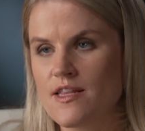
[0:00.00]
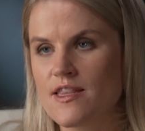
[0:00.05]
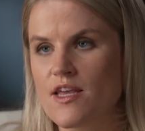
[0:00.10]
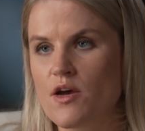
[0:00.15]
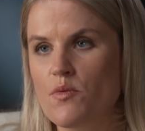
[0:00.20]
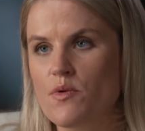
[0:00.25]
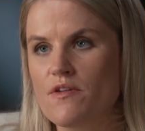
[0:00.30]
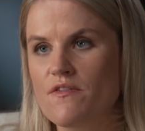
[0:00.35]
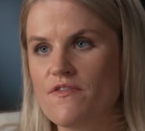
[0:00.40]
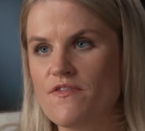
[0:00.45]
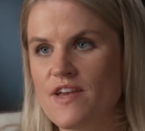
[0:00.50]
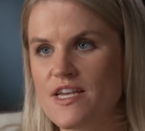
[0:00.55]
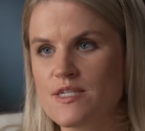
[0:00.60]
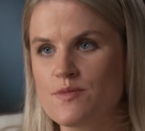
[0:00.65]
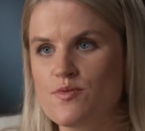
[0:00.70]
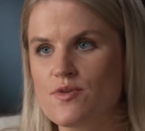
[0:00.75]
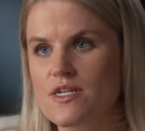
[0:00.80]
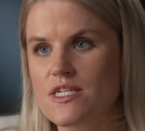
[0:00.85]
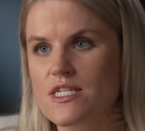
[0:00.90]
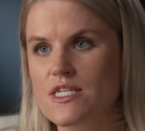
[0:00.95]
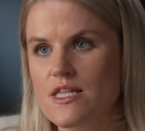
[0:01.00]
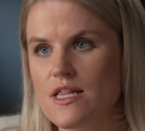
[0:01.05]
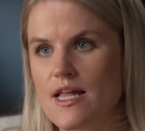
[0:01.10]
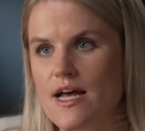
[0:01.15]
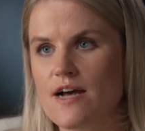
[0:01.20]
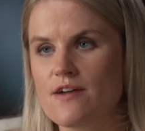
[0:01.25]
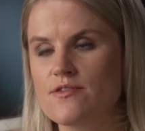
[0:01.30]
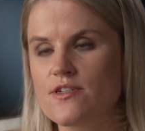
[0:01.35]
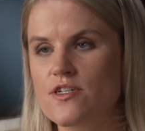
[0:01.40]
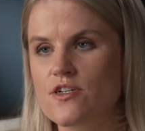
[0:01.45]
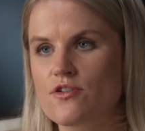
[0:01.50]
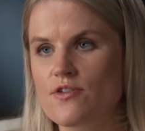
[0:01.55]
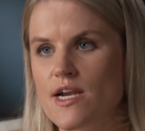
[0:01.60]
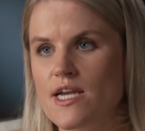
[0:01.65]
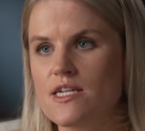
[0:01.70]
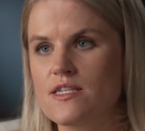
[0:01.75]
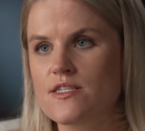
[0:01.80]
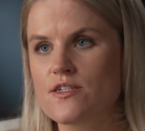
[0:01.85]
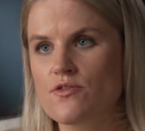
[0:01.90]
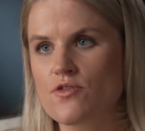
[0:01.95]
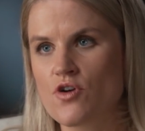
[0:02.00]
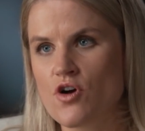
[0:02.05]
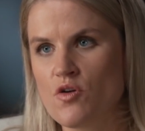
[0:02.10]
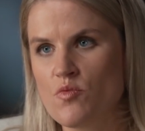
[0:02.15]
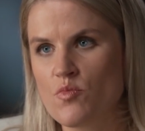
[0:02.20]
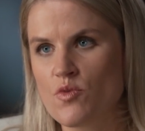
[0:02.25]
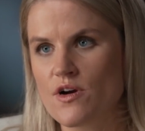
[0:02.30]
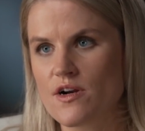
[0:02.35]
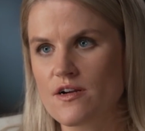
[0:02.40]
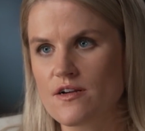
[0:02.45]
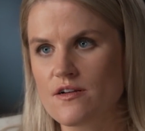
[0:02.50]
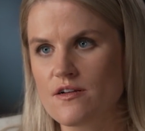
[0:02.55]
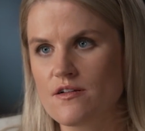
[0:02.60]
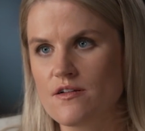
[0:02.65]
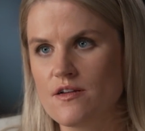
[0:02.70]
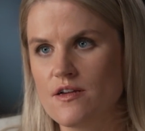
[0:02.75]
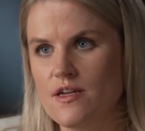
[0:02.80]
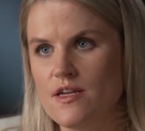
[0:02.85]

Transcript: that when Facebook is allowed to grade its own homework,